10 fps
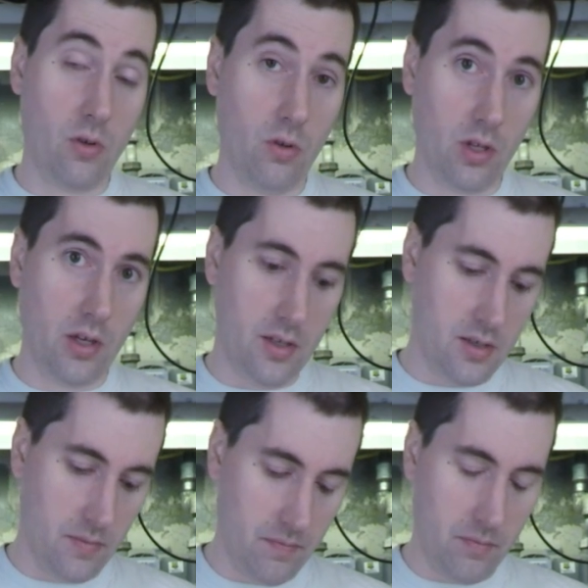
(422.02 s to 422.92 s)
a whole ton.
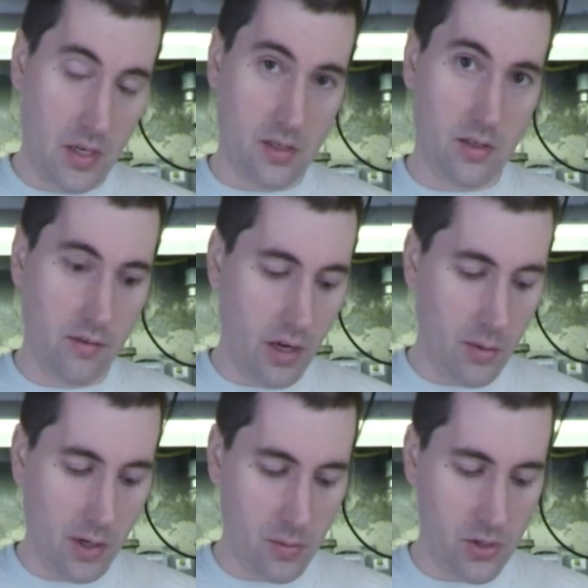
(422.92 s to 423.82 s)
It's basically a
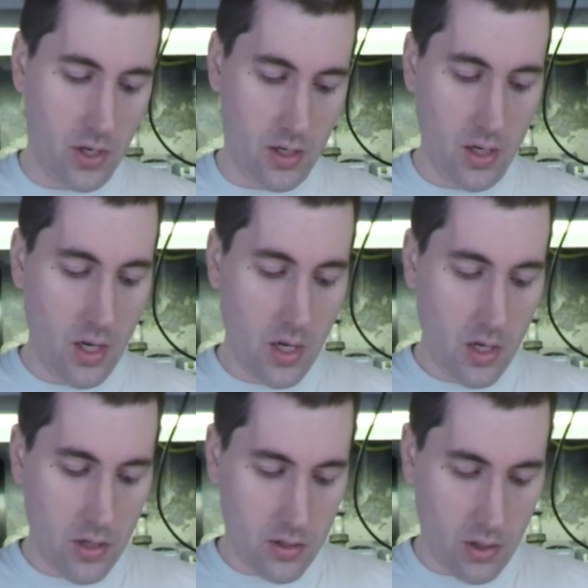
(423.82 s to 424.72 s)
vibrating machine.
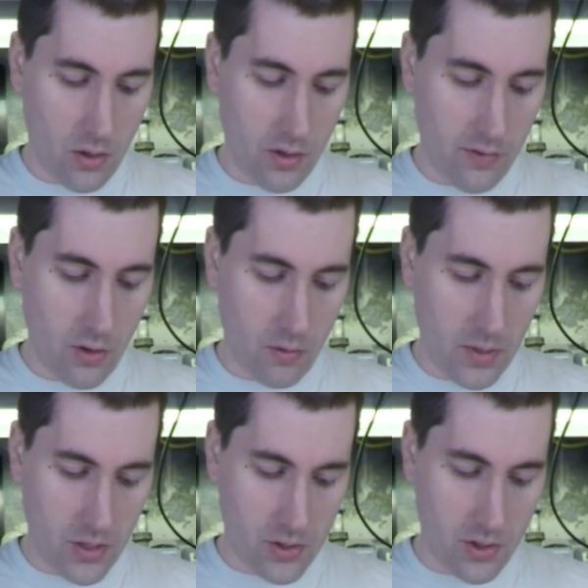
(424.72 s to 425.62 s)
So if you don't
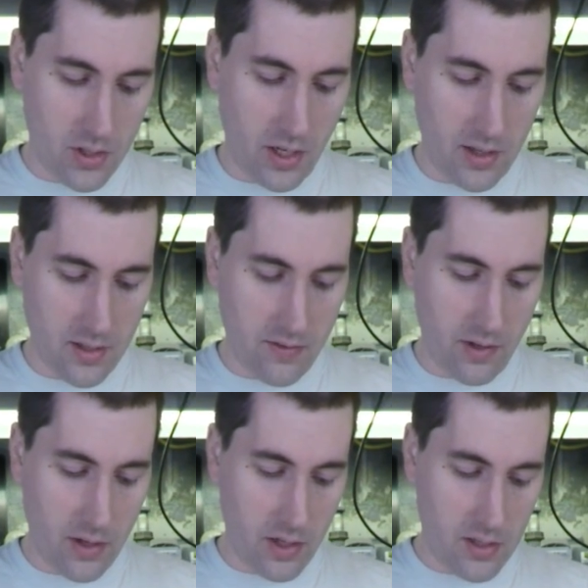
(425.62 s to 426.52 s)
make sure to tighten this
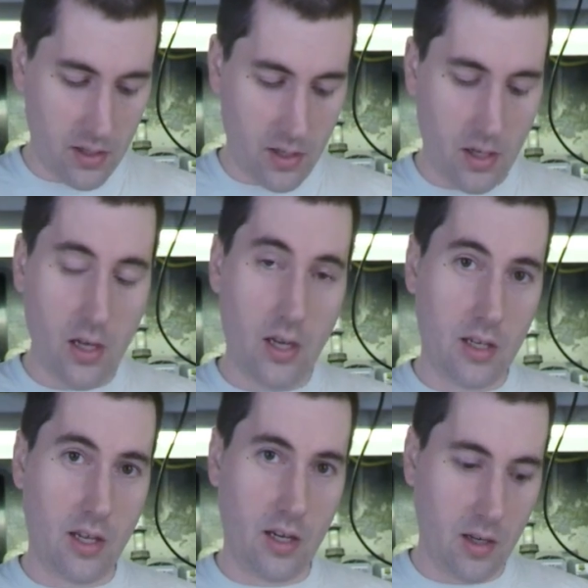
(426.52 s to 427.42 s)
very nicely,
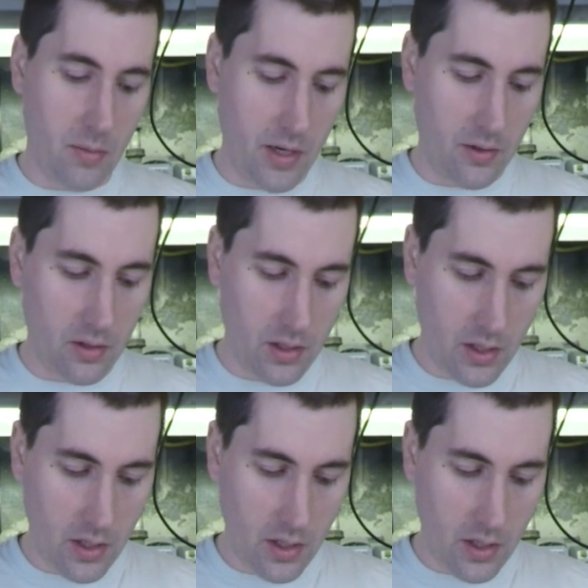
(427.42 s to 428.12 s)
it can come out.